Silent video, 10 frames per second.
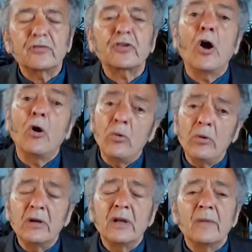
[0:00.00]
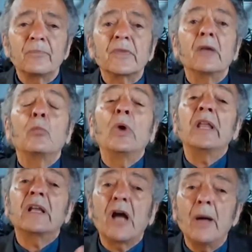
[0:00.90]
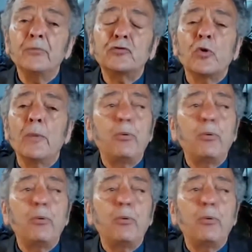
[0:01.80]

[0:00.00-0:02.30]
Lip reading: So, when it comes to